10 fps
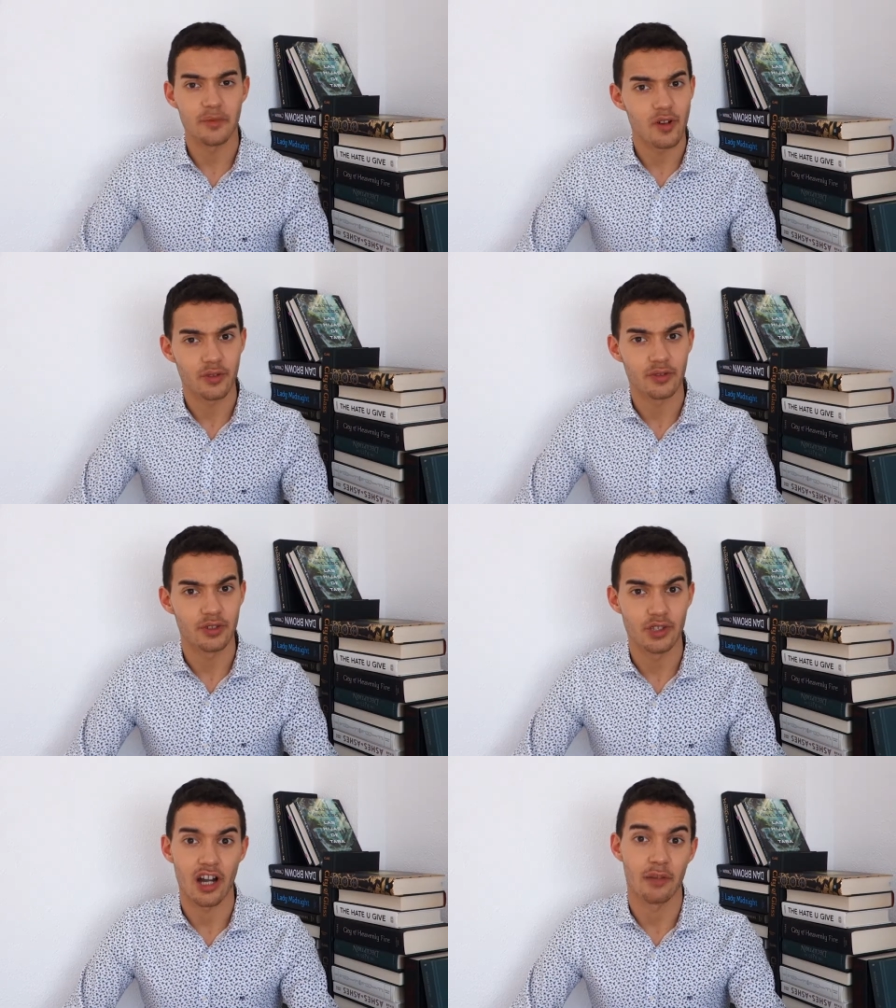I'm not going
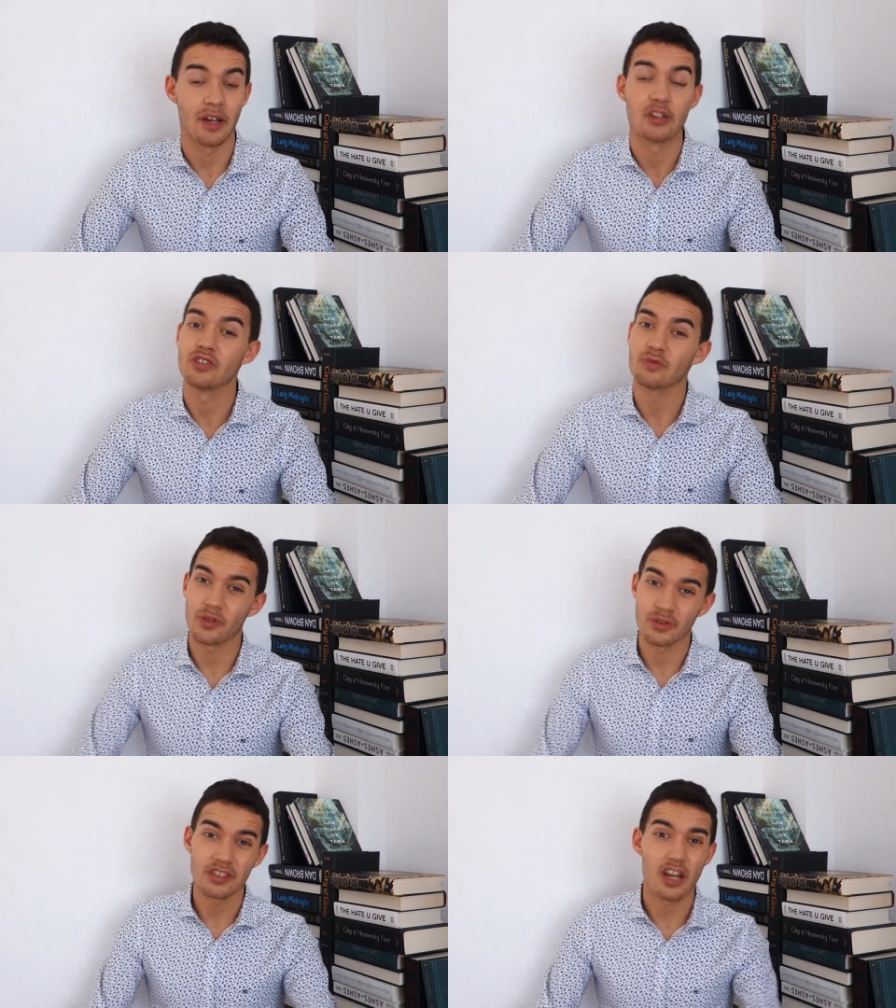to talk about it, so I'm
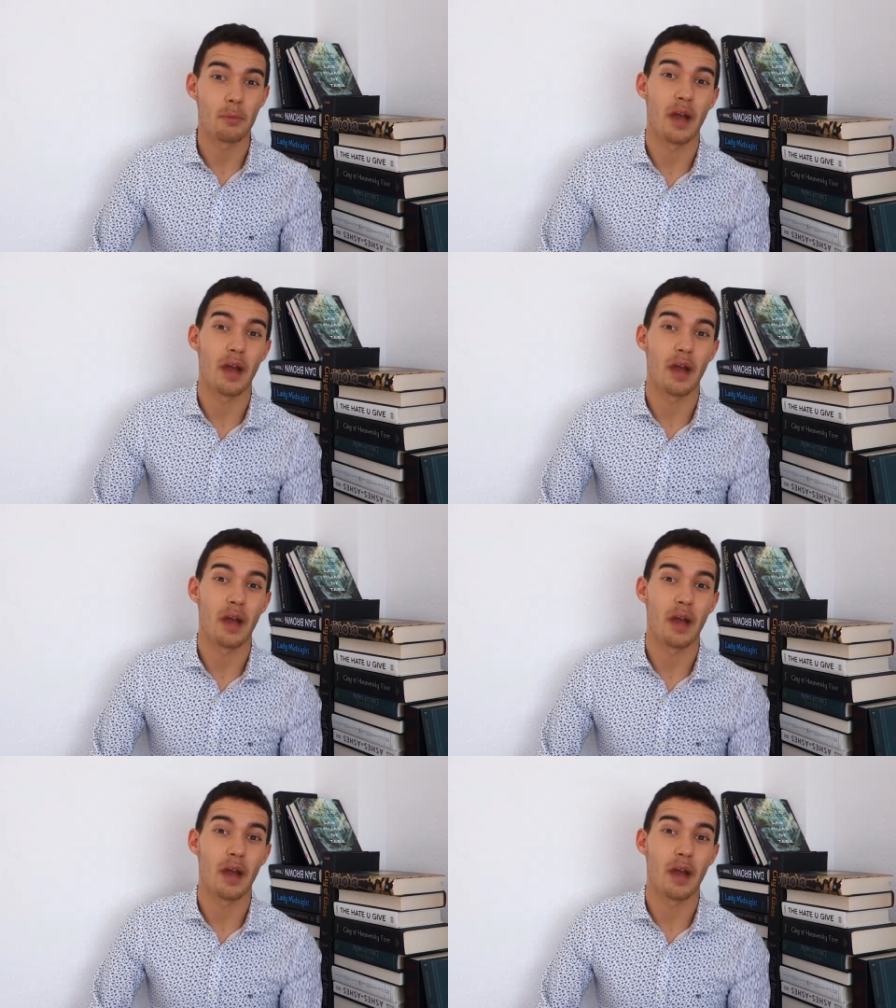going to talk